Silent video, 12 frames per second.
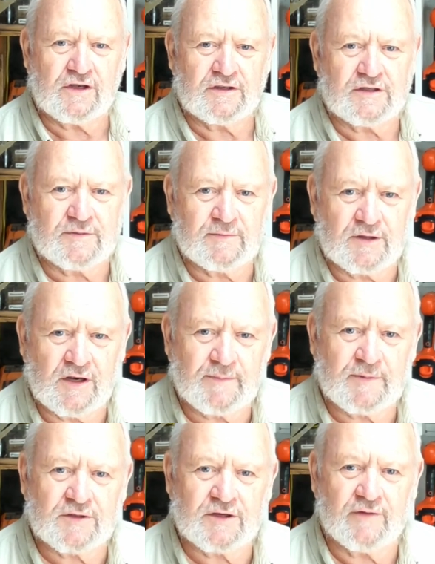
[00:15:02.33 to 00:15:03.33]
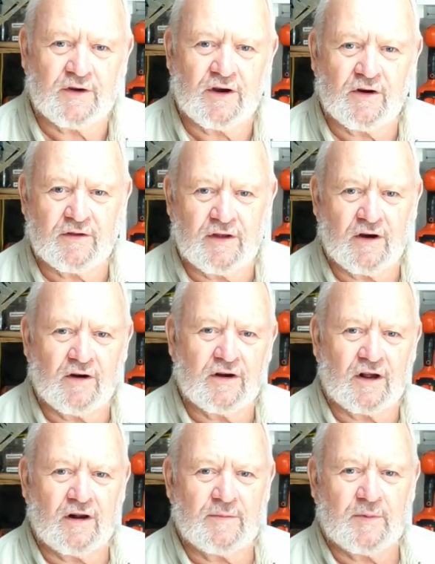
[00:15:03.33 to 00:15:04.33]
seeing snippets of it here and there in
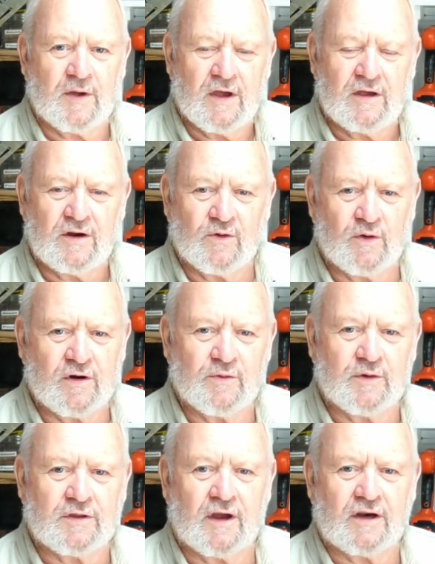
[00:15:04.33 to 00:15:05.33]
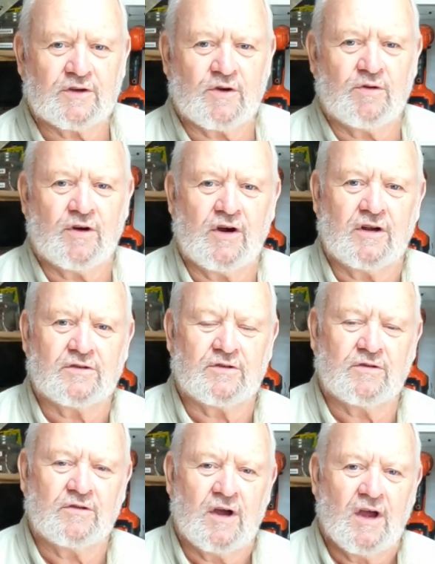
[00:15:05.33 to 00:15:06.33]
the clip, you're wondering what the heck's going on.
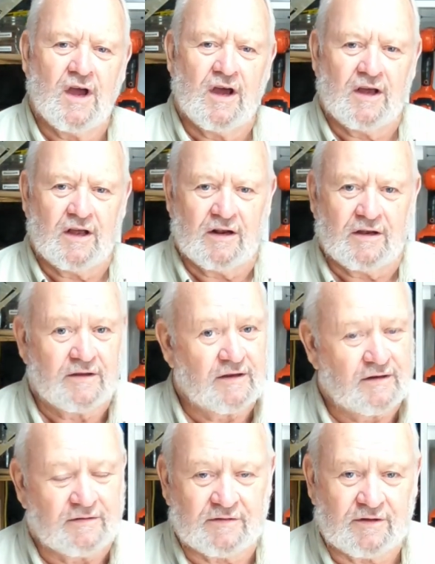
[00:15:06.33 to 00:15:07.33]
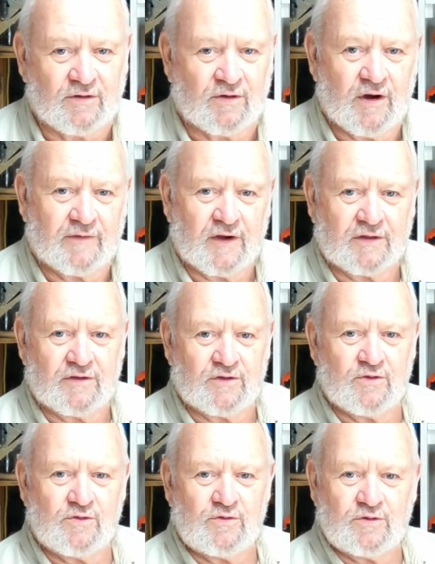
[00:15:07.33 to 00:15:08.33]
So, you know, I've got the
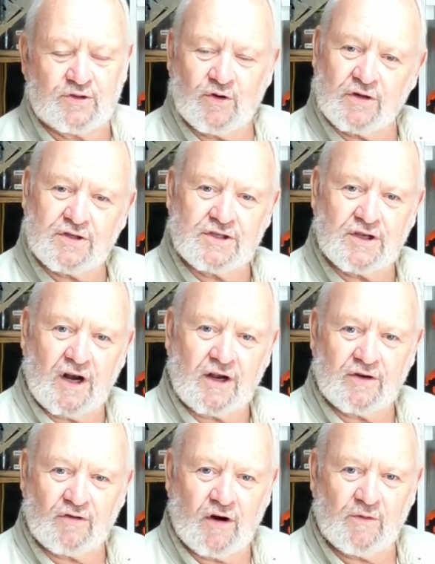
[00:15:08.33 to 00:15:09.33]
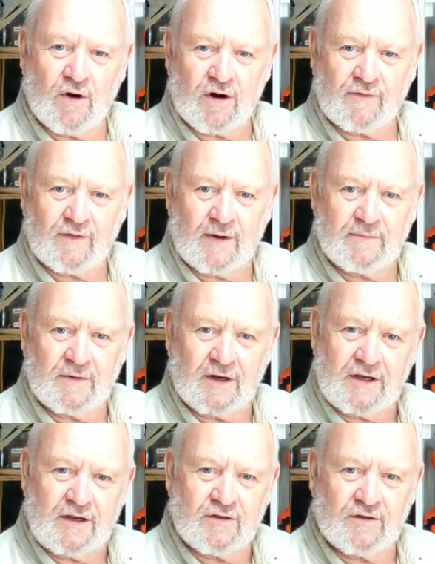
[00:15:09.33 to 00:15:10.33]
two sources that I can draw water from,
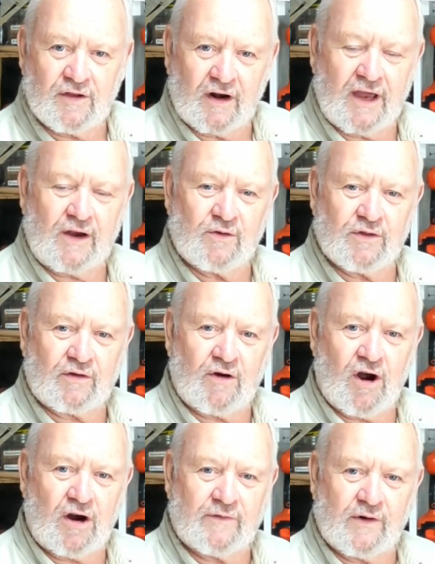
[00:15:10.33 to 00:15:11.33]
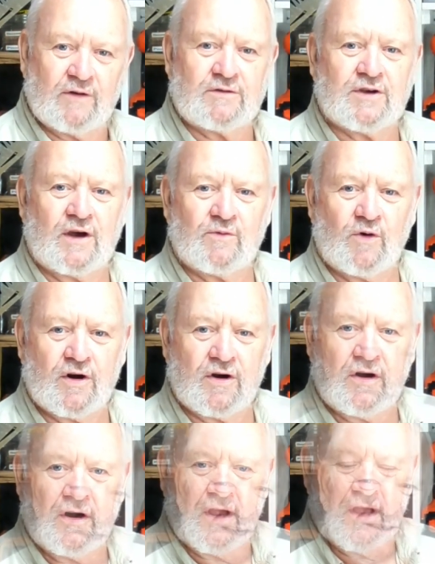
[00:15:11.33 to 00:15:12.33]
either the lake or the crock for outside
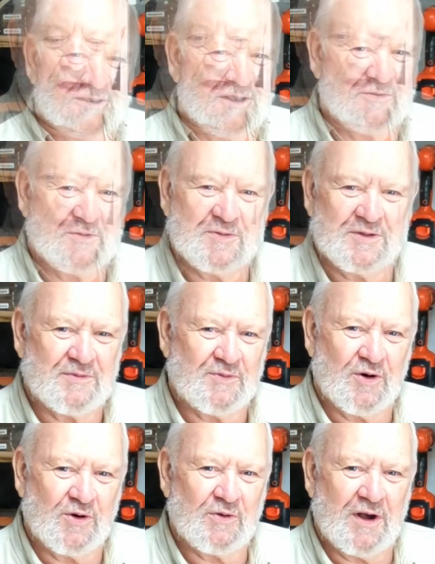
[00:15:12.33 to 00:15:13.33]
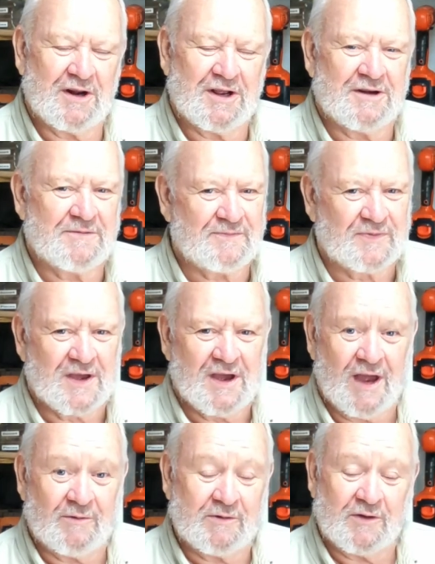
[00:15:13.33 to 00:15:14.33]
water. So then we put the bored well in,
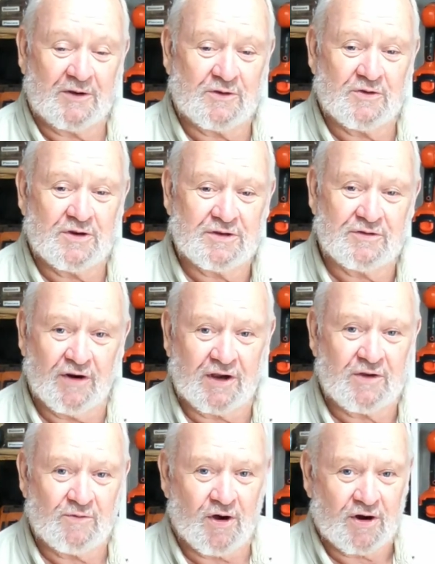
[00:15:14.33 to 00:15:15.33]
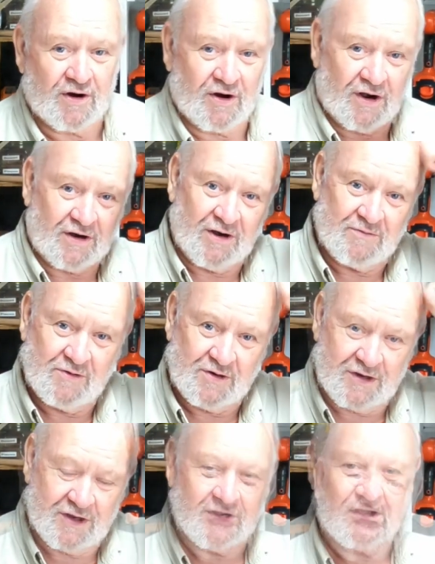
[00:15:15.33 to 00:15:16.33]
and we've got good drinking water, knock on
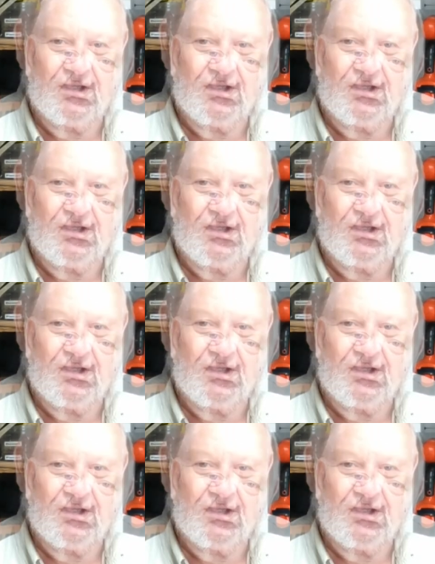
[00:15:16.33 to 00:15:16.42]
wood.